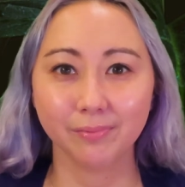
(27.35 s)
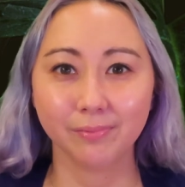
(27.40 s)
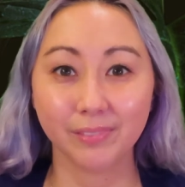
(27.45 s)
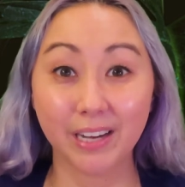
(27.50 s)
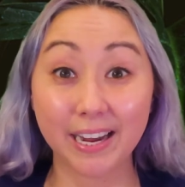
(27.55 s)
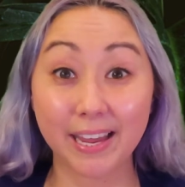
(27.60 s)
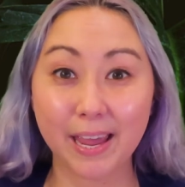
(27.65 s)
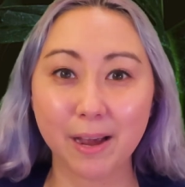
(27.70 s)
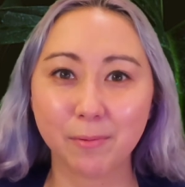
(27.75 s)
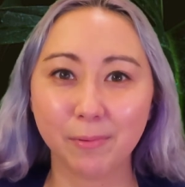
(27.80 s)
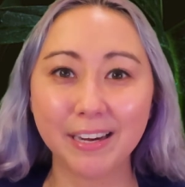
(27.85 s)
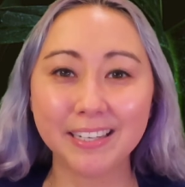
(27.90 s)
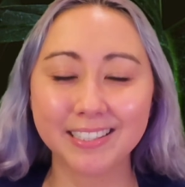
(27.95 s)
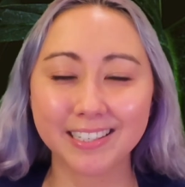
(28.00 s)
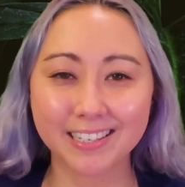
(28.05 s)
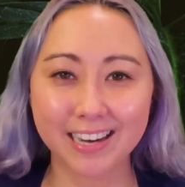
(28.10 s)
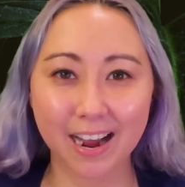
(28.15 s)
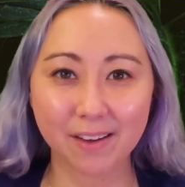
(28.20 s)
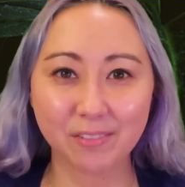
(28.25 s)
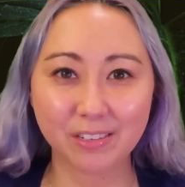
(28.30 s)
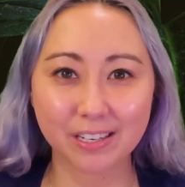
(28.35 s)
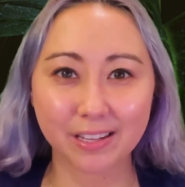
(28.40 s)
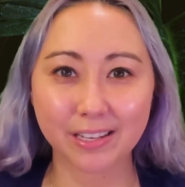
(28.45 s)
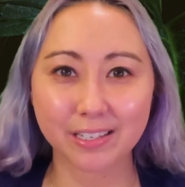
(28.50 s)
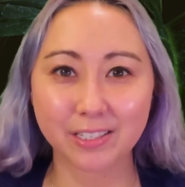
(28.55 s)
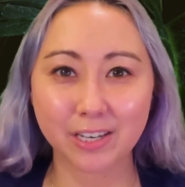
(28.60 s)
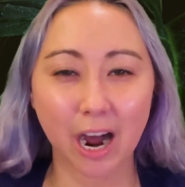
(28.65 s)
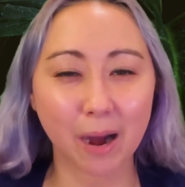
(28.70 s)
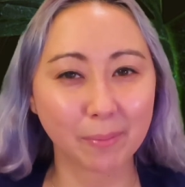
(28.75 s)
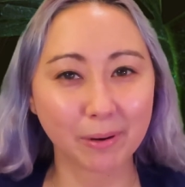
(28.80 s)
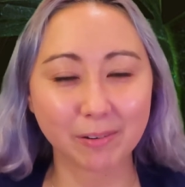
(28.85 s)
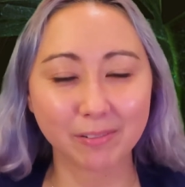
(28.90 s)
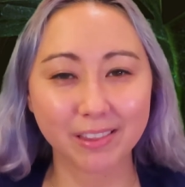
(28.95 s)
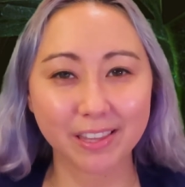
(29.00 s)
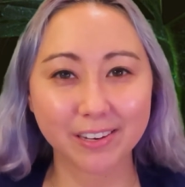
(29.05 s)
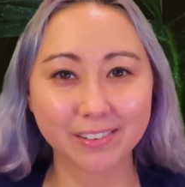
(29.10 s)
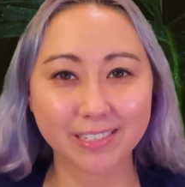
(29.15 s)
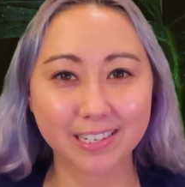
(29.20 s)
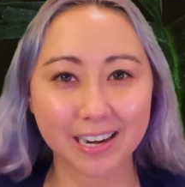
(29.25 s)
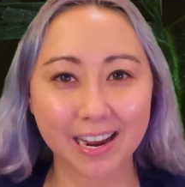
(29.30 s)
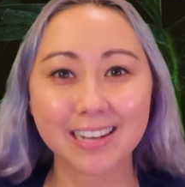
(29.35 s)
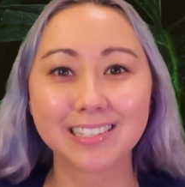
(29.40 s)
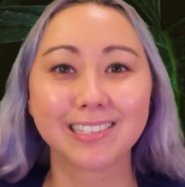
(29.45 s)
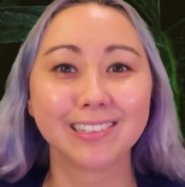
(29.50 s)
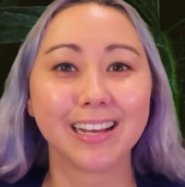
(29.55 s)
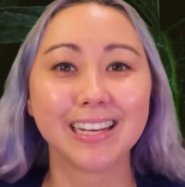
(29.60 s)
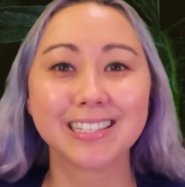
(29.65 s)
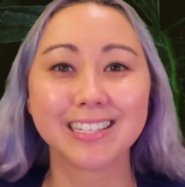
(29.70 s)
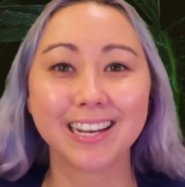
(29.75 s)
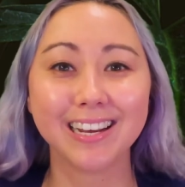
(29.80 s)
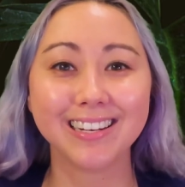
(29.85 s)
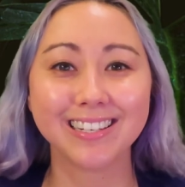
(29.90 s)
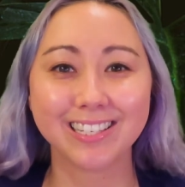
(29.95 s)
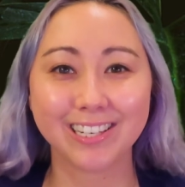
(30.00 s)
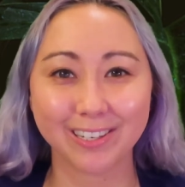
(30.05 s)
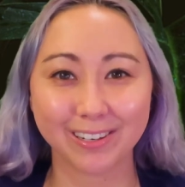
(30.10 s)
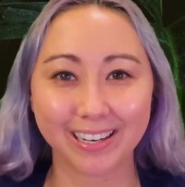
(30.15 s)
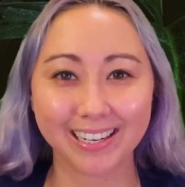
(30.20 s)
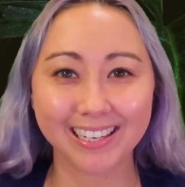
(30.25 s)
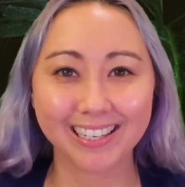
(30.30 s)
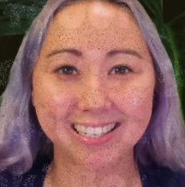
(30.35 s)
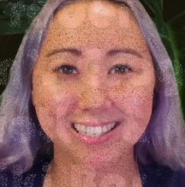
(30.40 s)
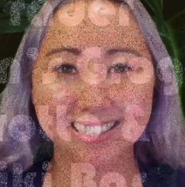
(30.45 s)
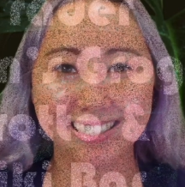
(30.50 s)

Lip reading: I can't wait to dive into this topic with you today, so let's get to it.